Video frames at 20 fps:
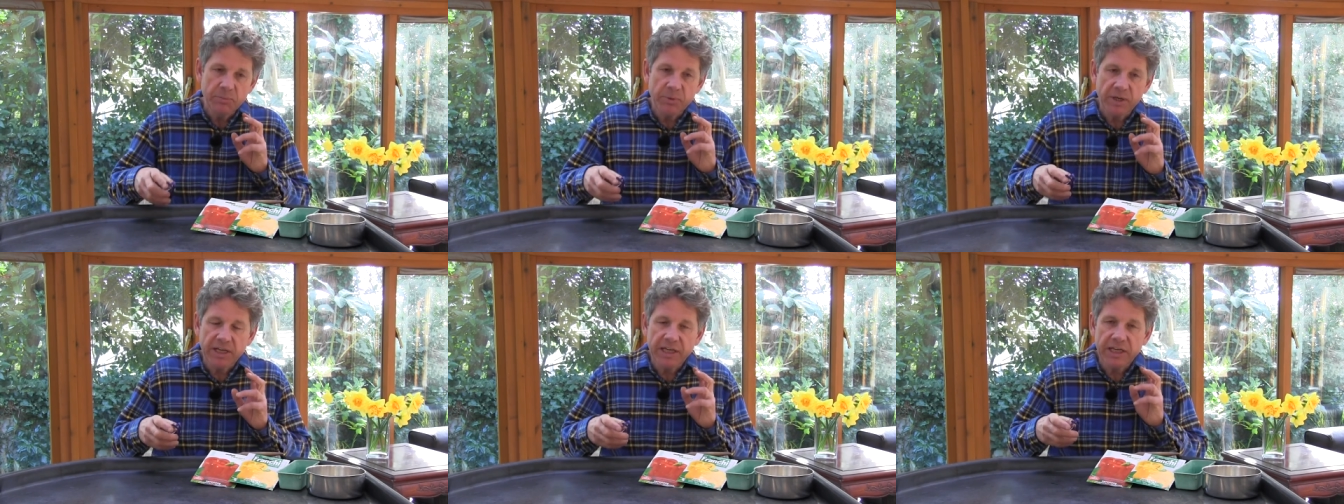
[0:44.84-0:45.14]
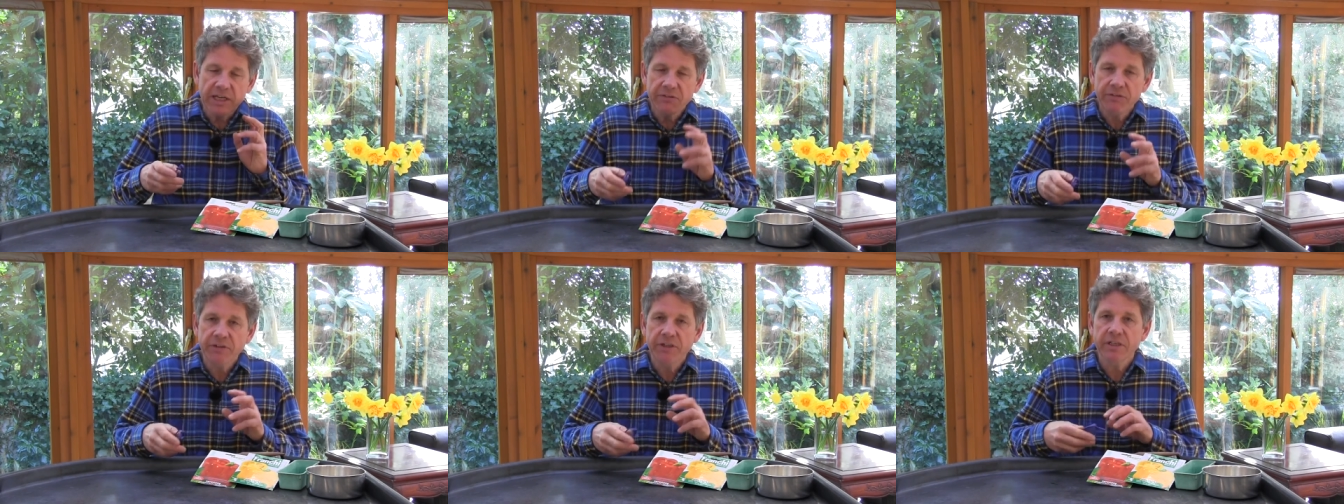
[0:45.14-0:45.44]
But
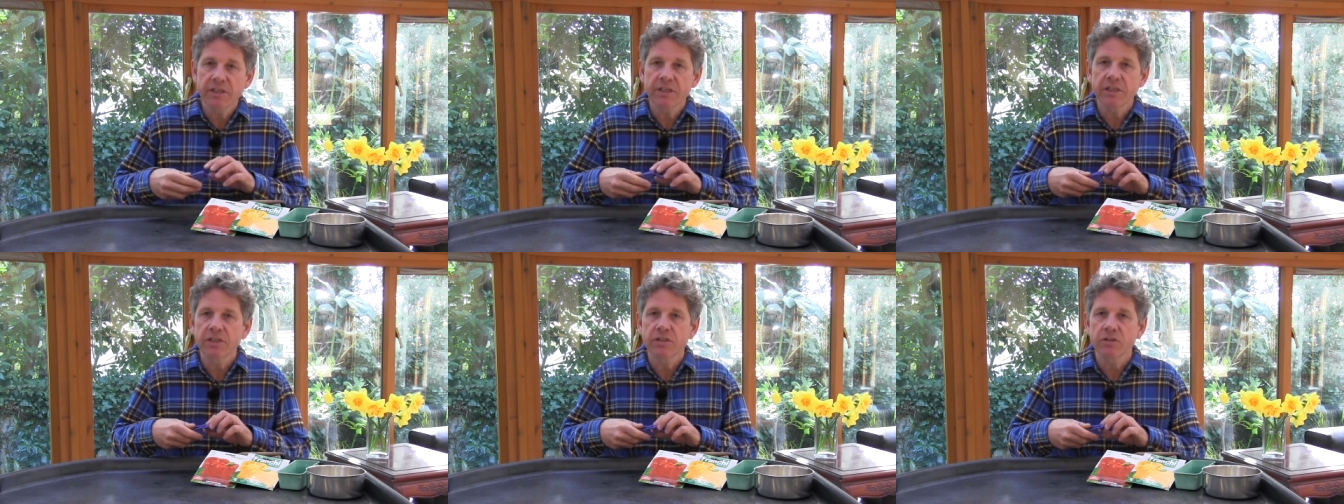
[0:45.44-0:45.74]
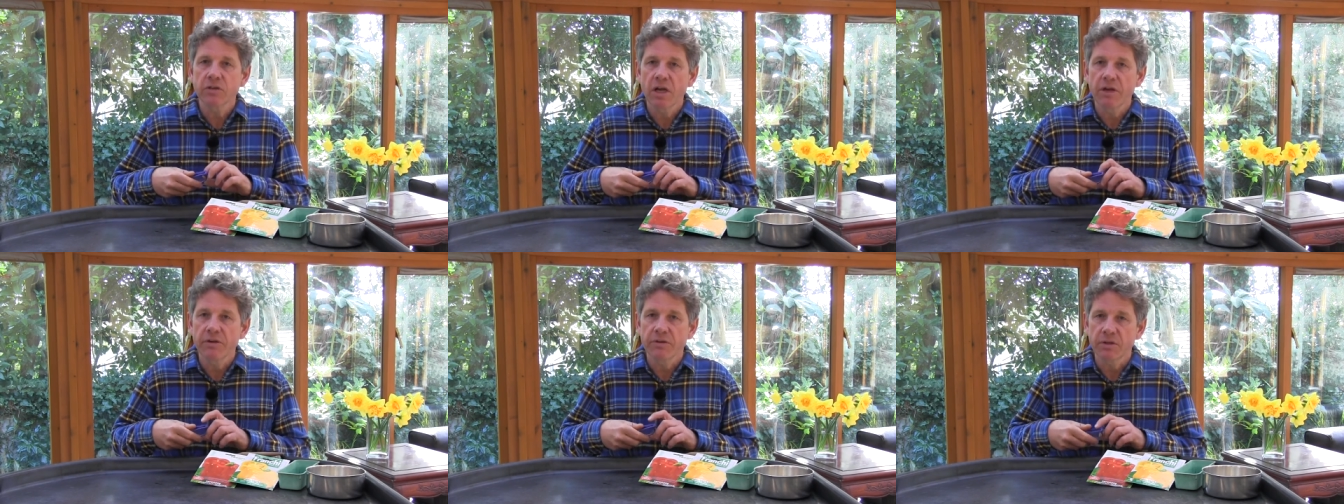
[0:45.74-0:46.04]
if you're going to
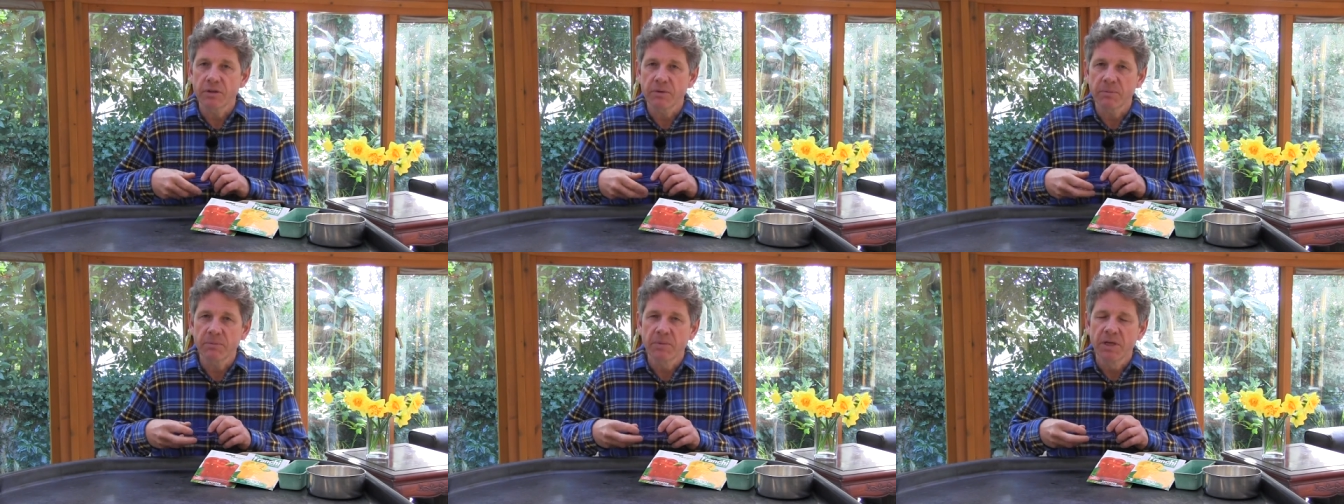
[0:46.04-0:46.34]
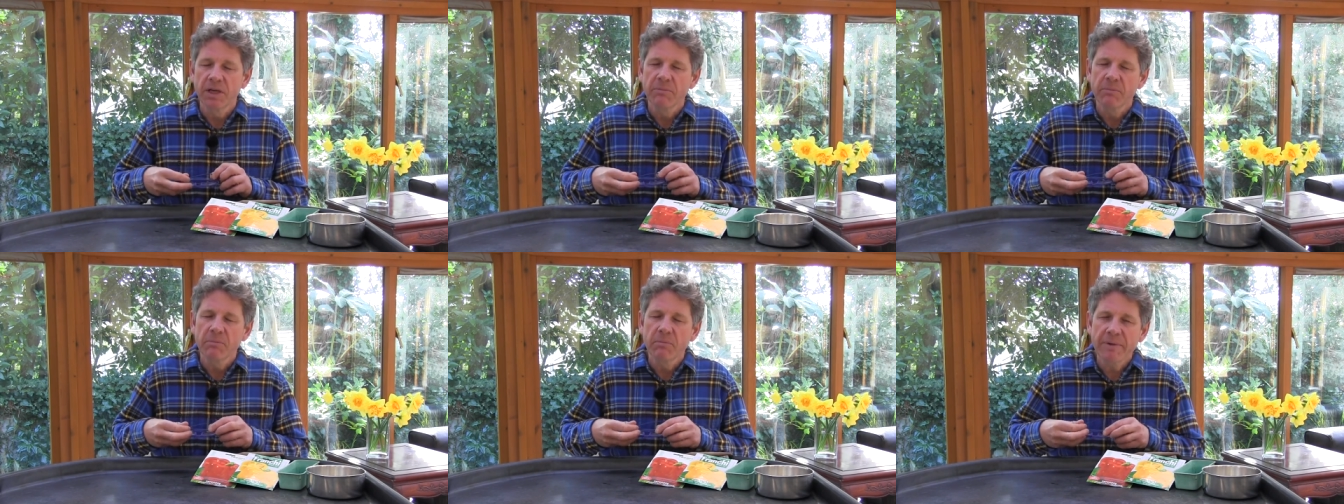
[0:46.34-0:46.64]
grow them,
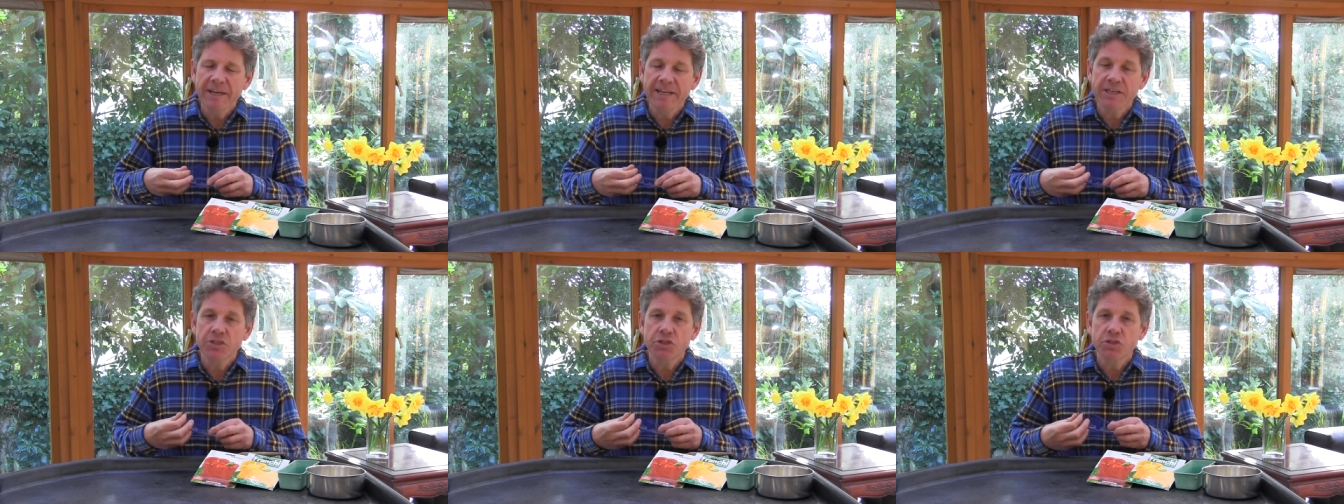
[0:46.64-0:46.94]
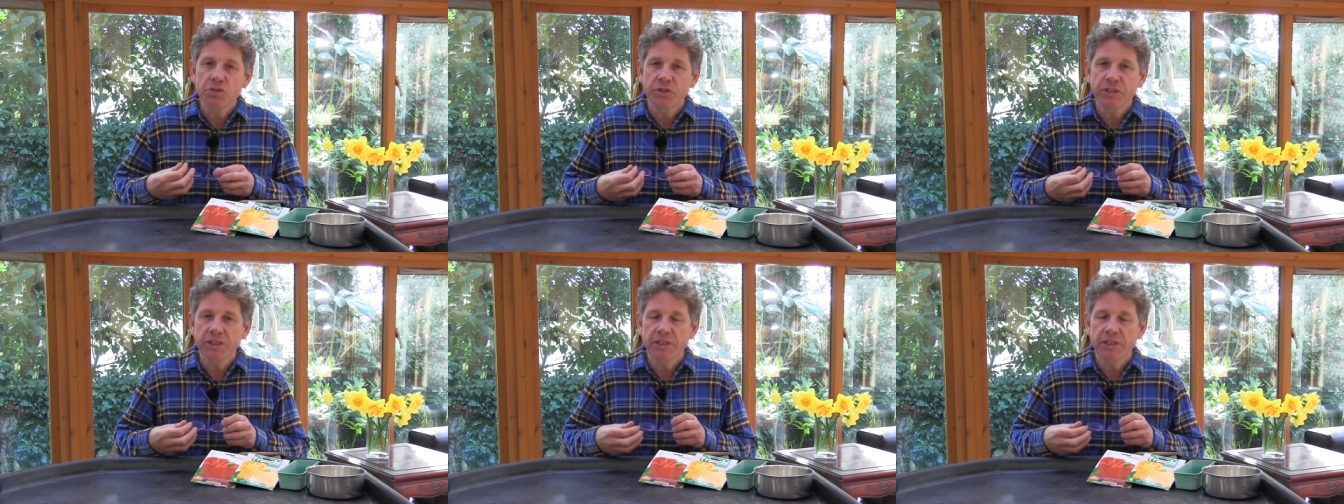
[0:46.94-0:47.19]
make sure